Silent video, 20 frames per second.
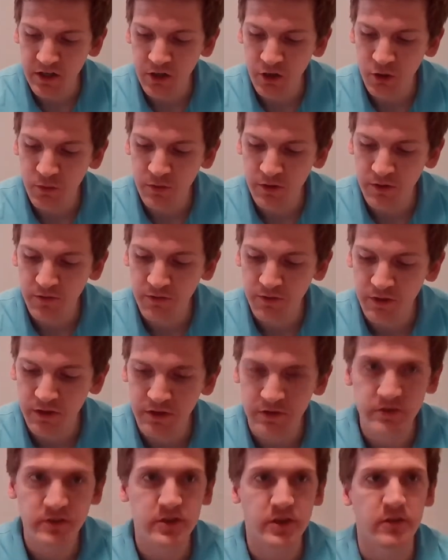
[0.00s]
a cumulative
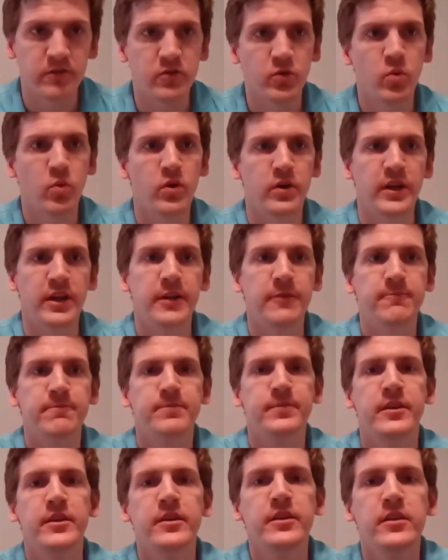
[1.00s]
frequency of 20.
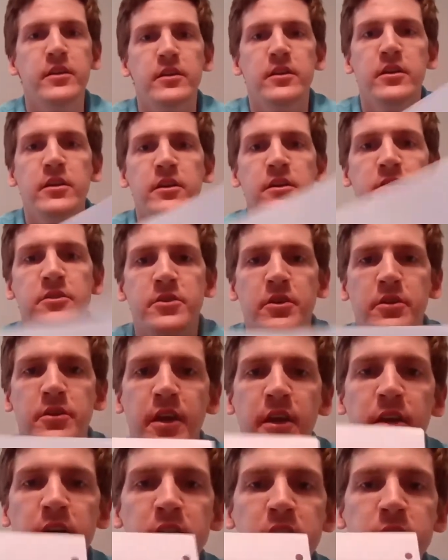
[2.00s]
So
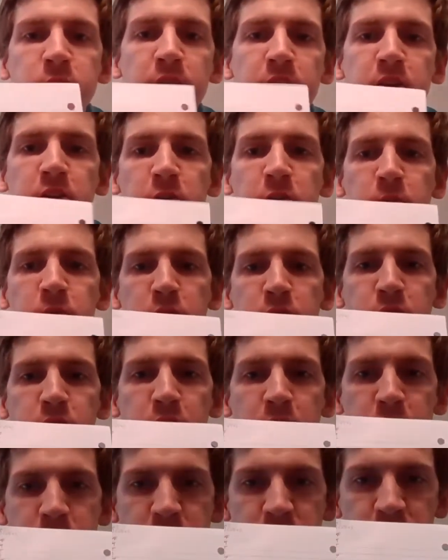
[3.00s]
there's my cumulative
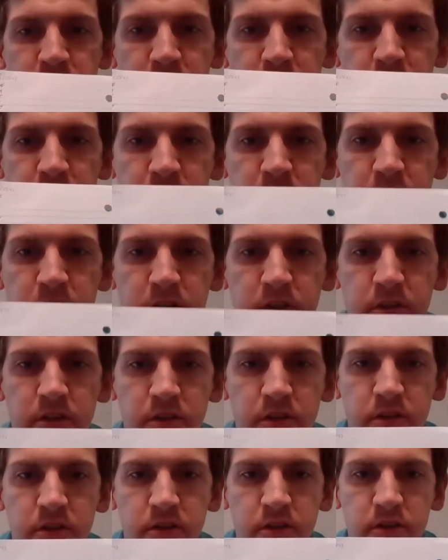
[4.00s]
frequency
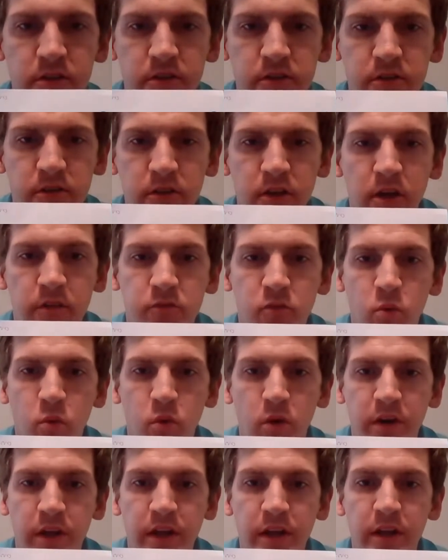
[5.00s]
of
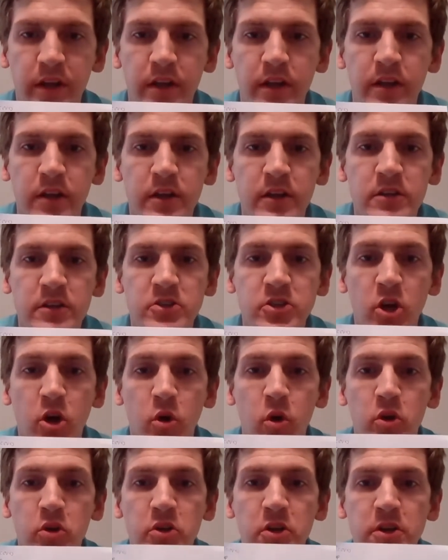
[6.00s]
20.
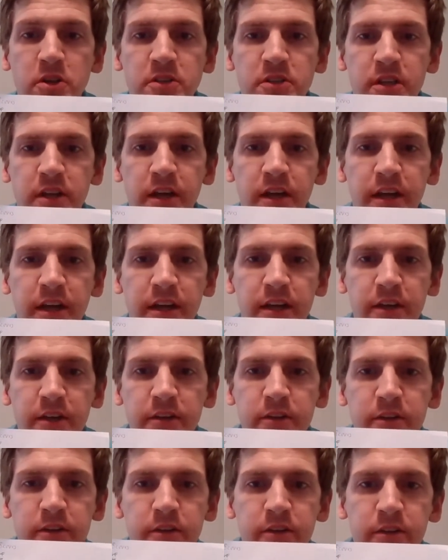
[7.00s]
So it looks
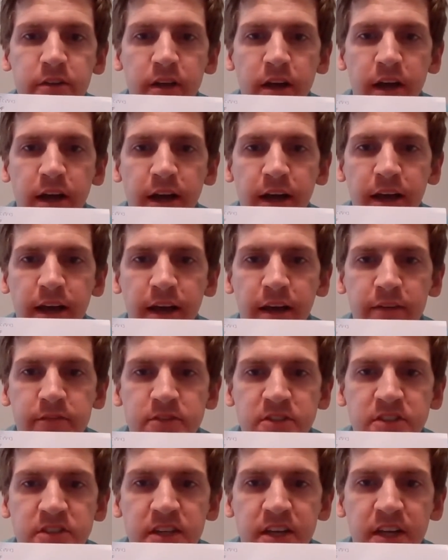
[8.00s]
like I
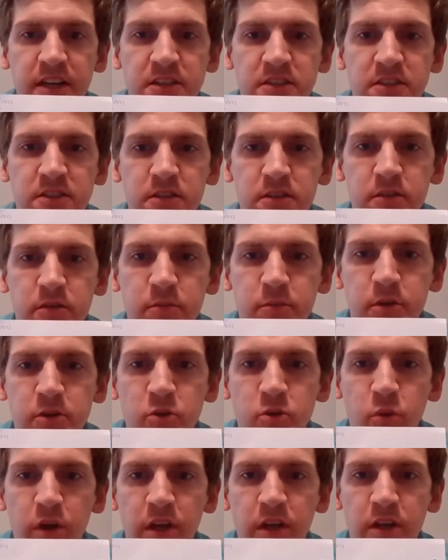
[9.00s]
have 6
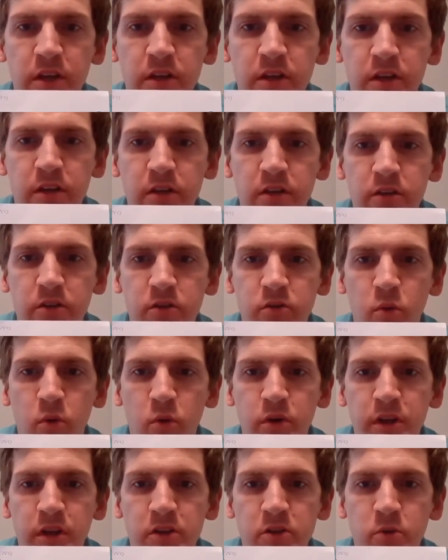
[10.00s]
between
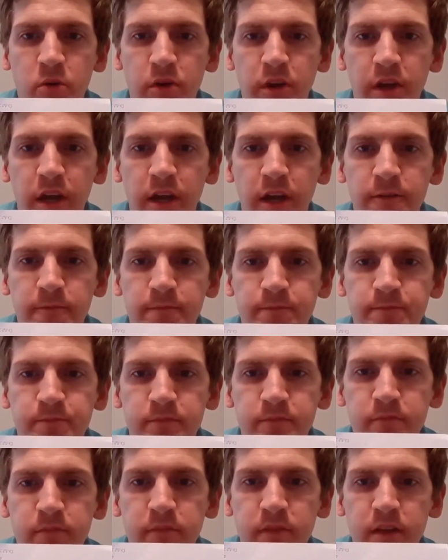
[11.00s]
20 and 28.
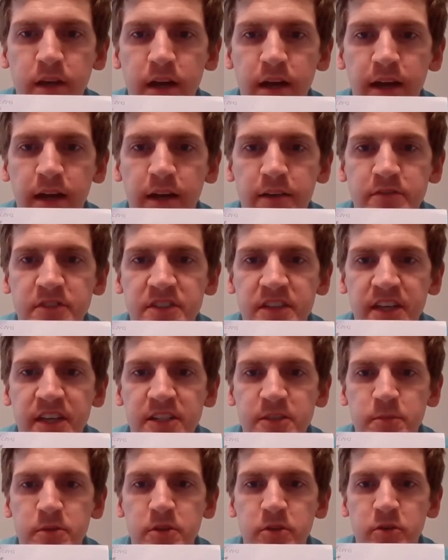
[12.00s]
I have
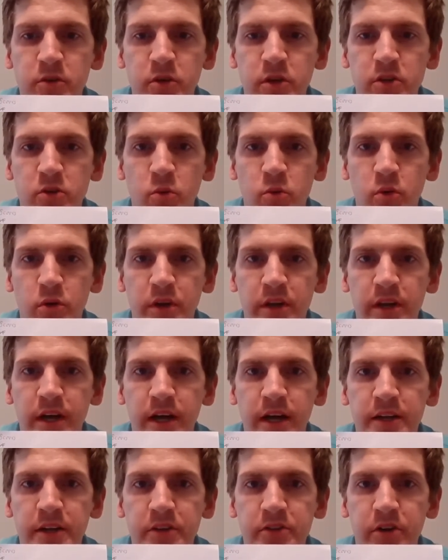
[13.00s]
6 between
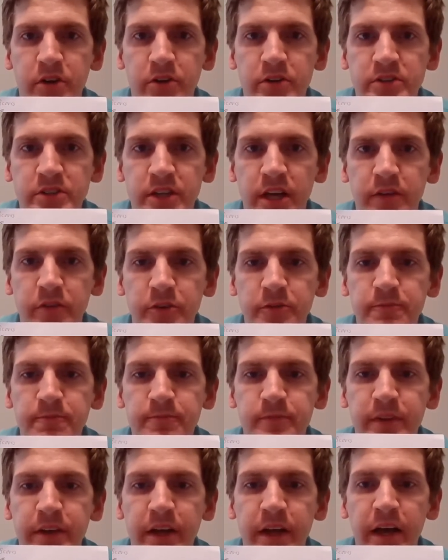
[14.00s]
29 and
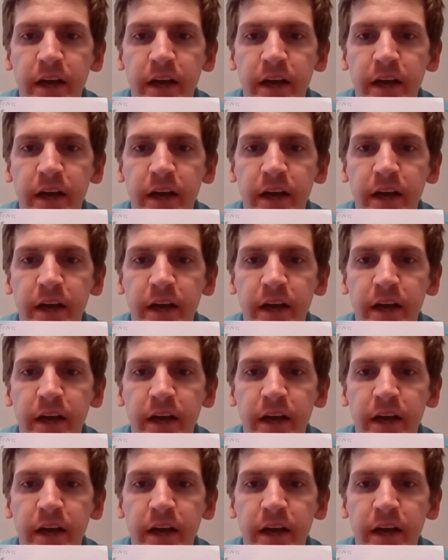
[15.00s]
37.